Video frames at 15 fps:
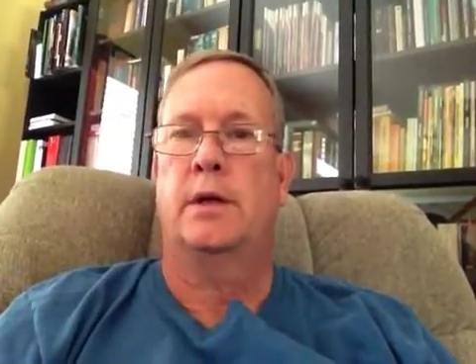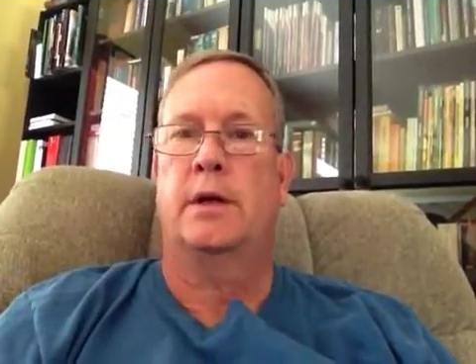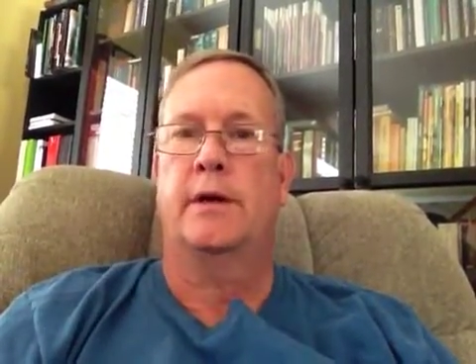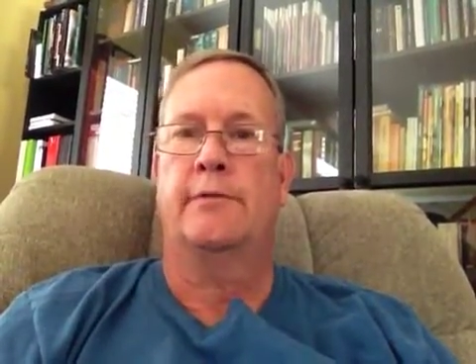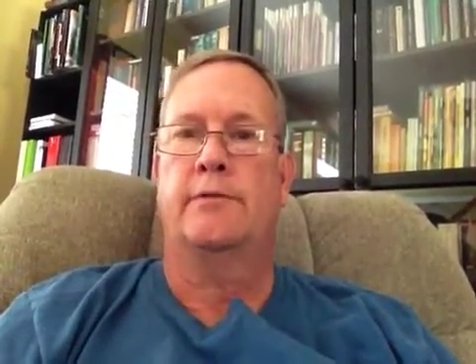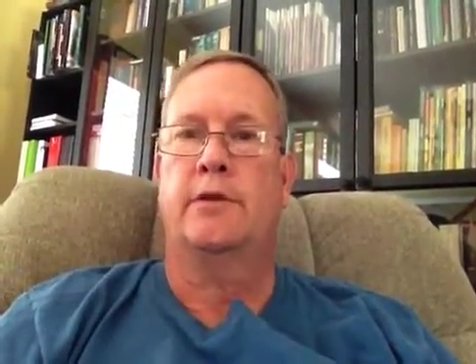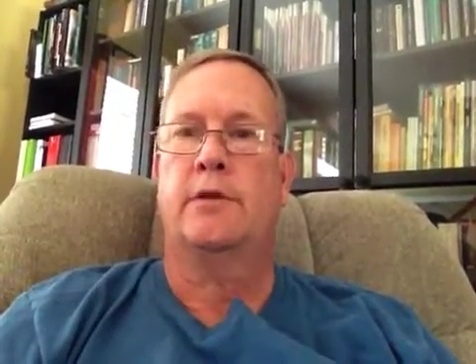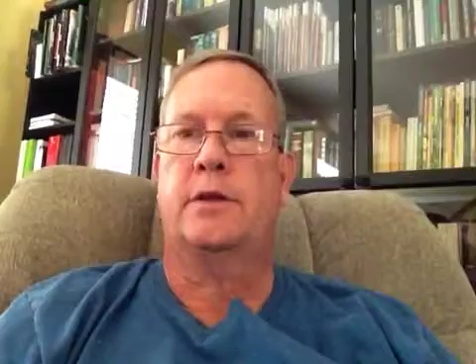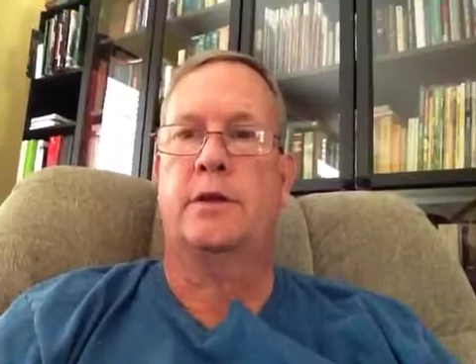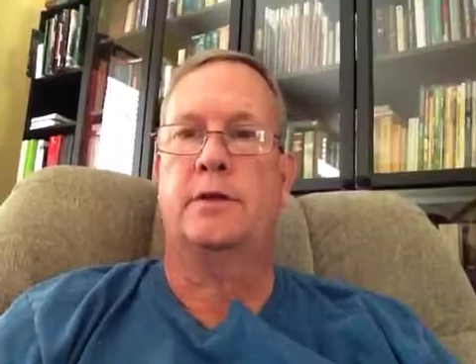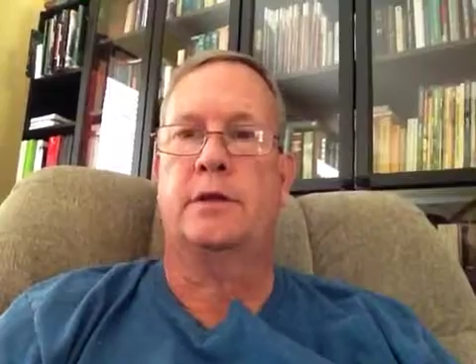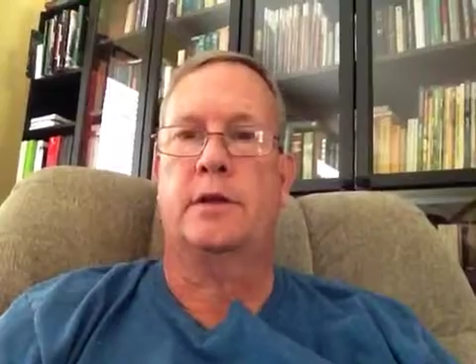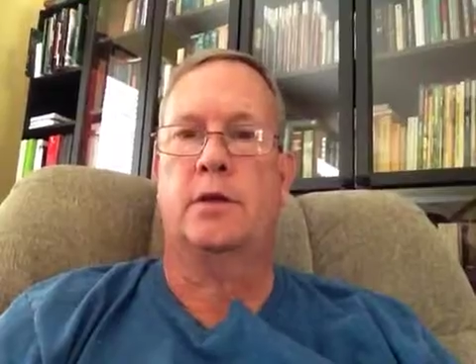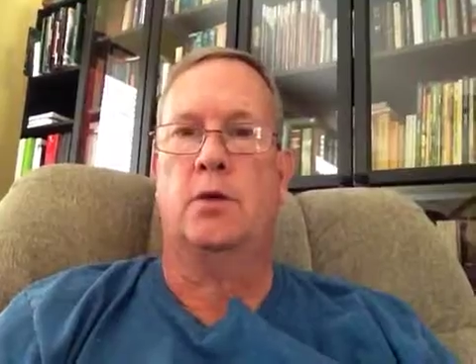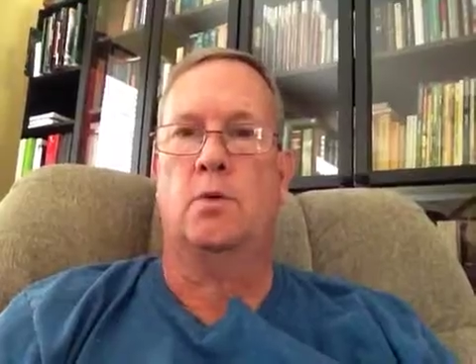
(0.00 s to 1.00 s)
everything
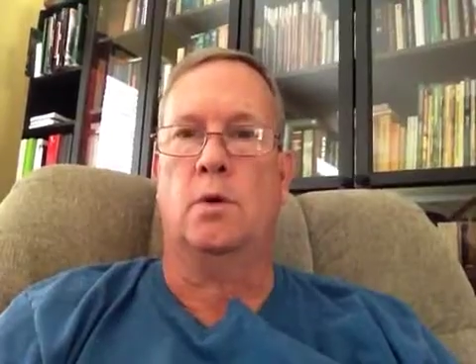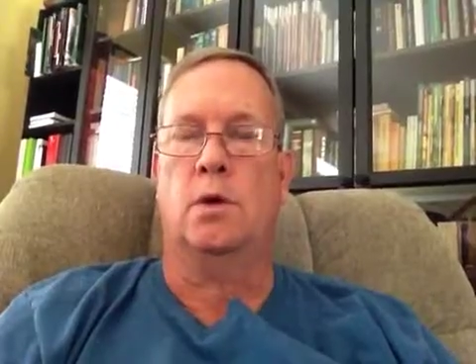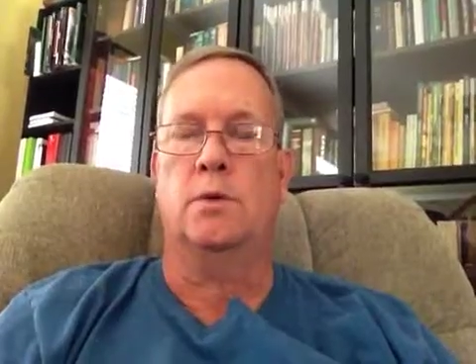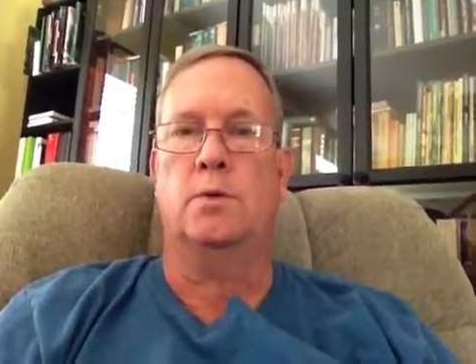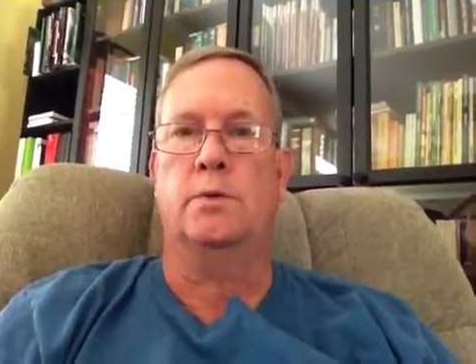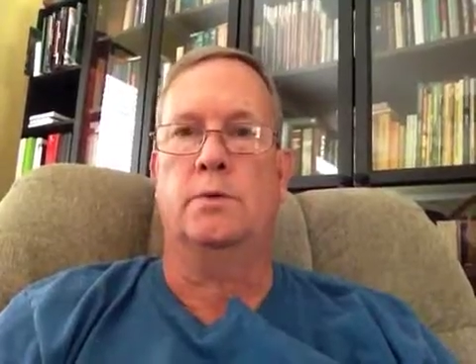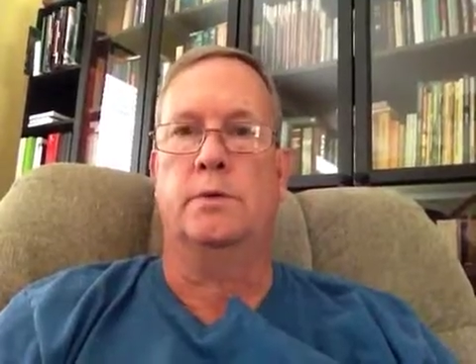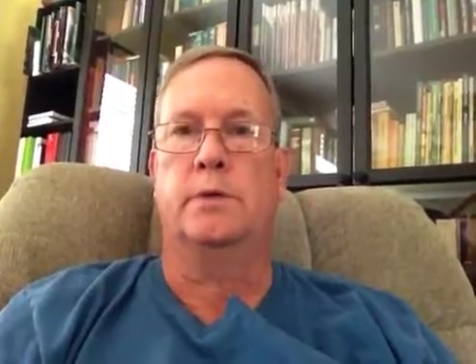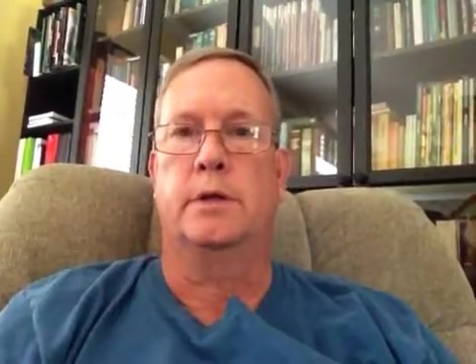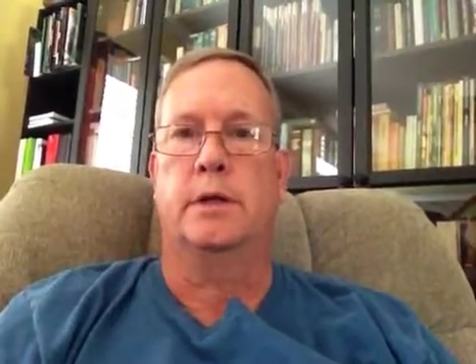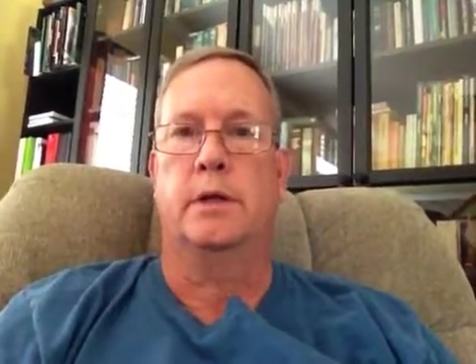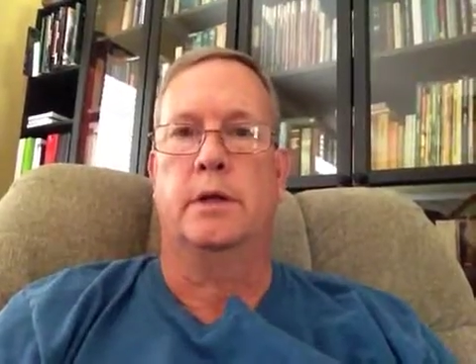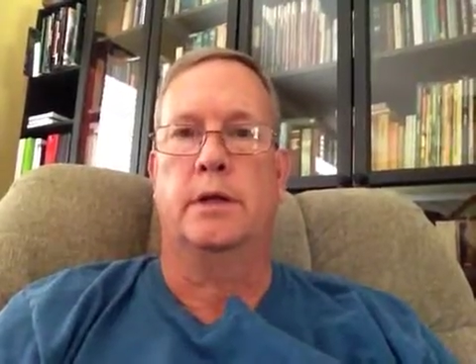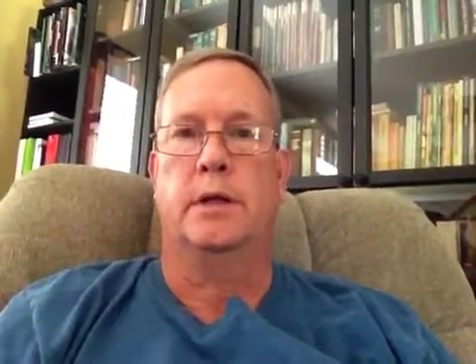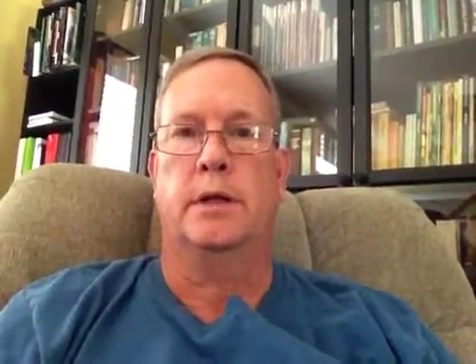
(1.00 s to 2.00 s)
that you own
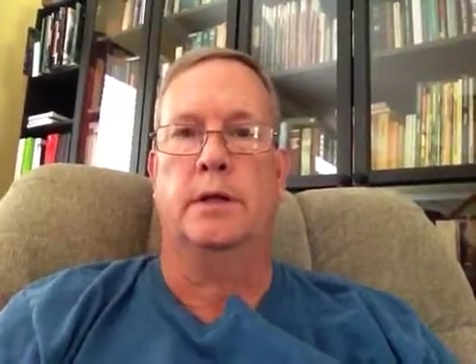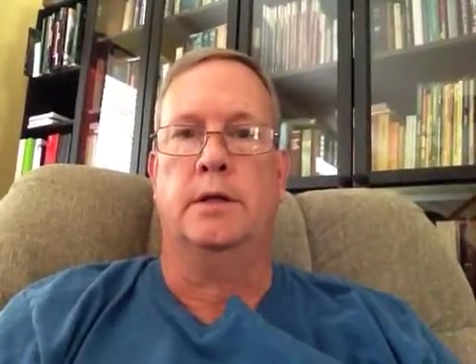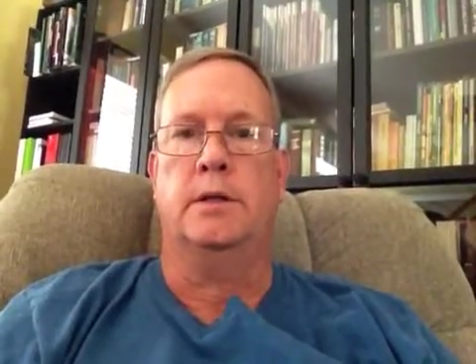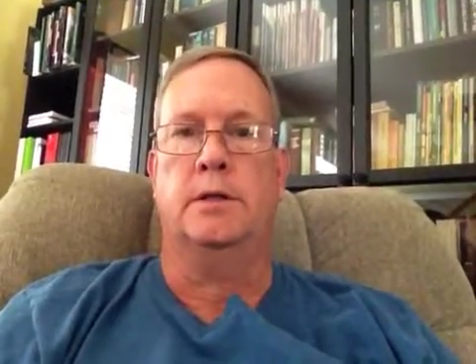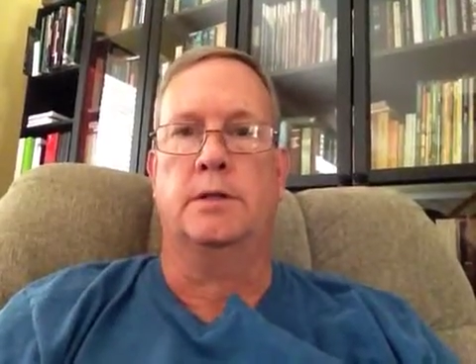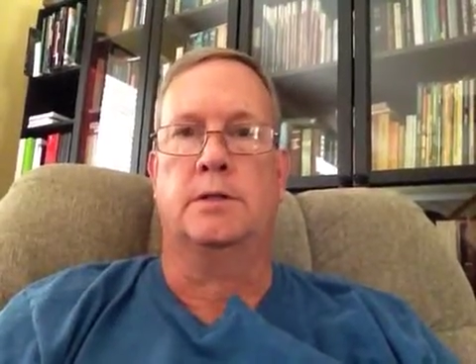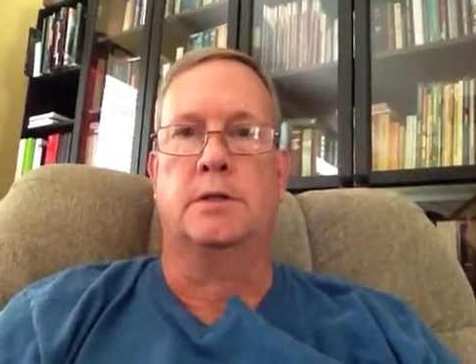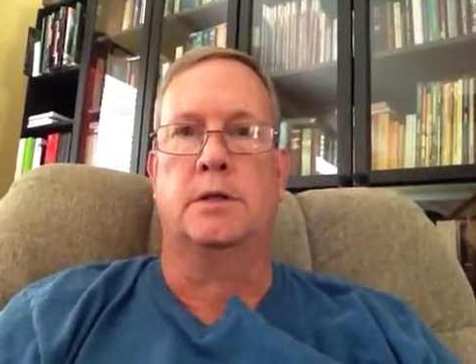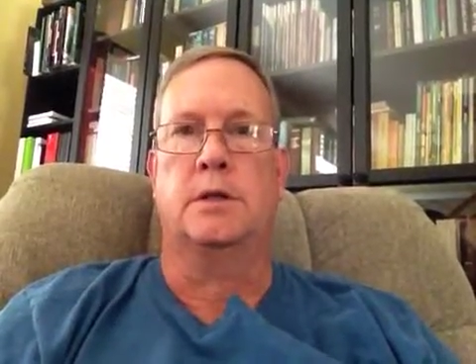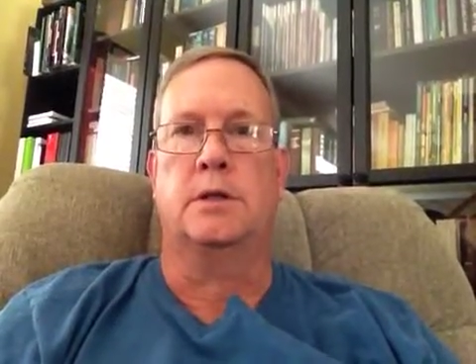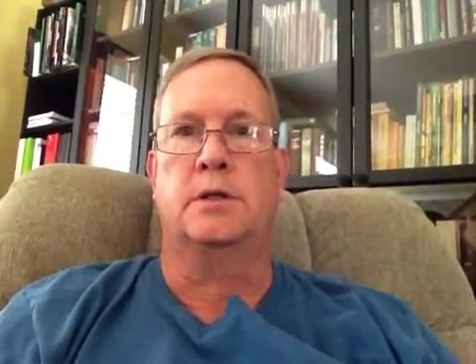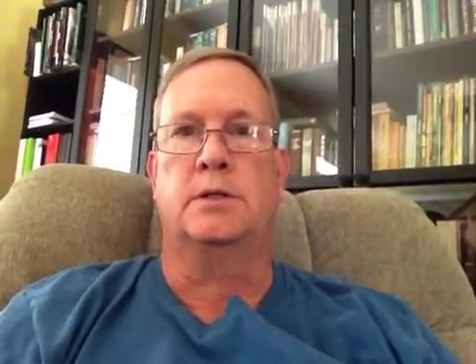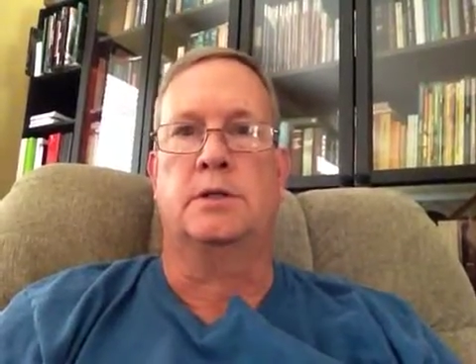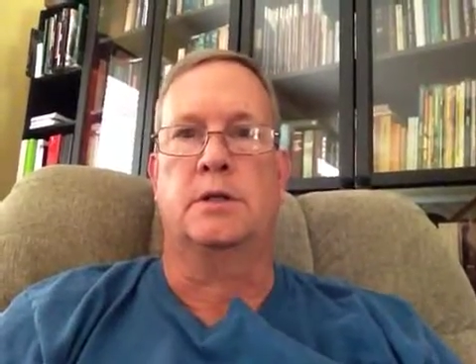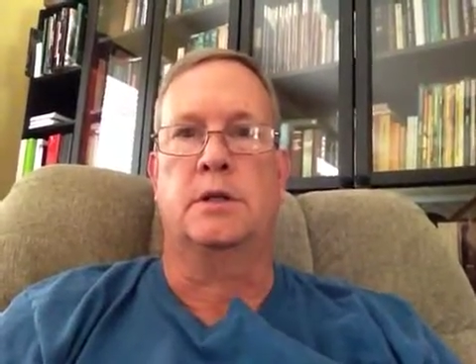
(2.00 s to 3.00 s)

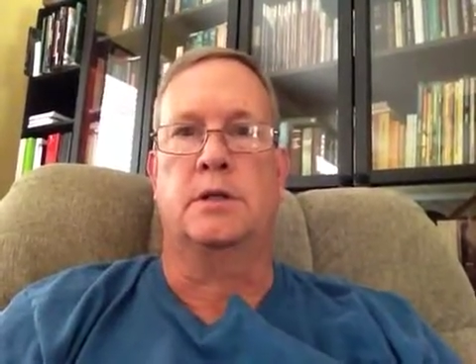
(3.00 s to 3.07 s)
is